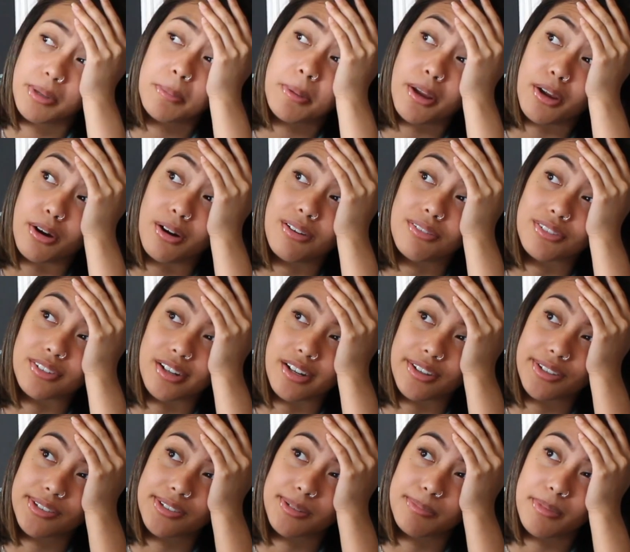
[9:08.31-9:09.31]
Maybe I
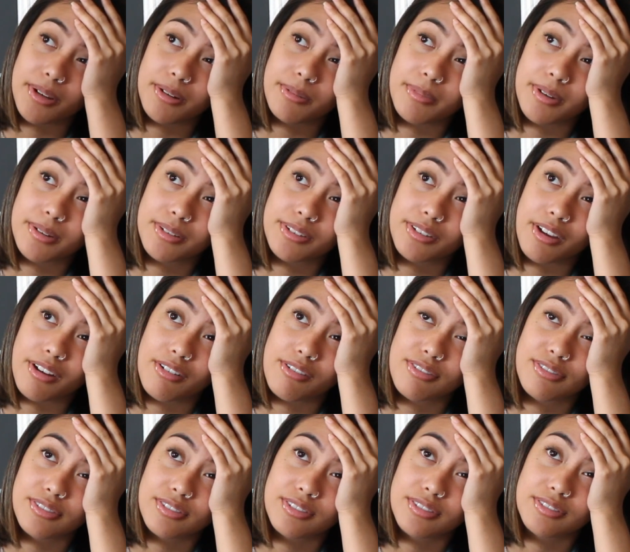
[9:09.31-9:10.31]
overestimated
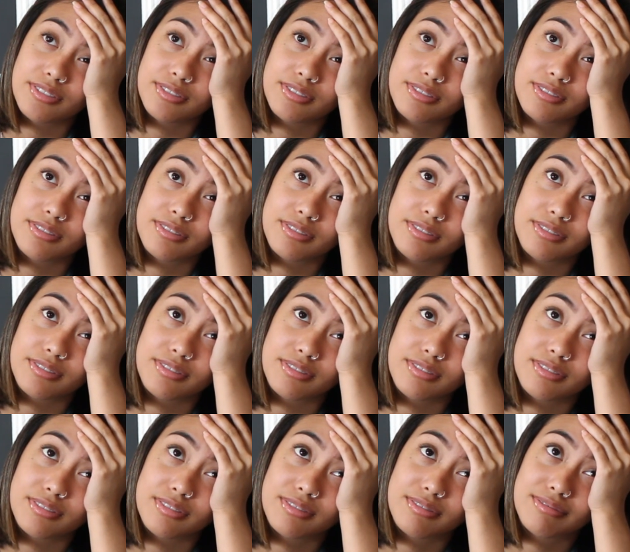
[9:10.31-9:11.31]
myself.
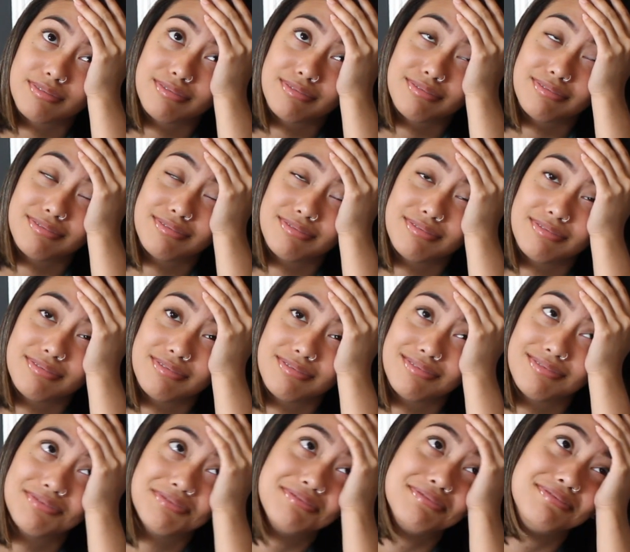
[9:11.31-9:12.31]
You look
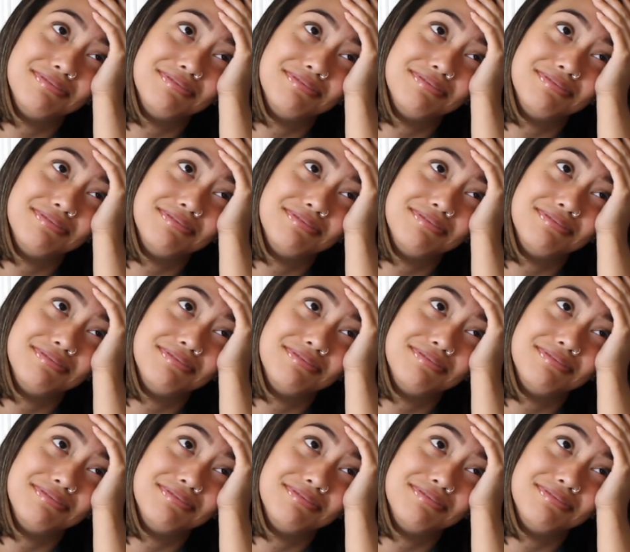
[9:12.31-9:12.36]
miserable.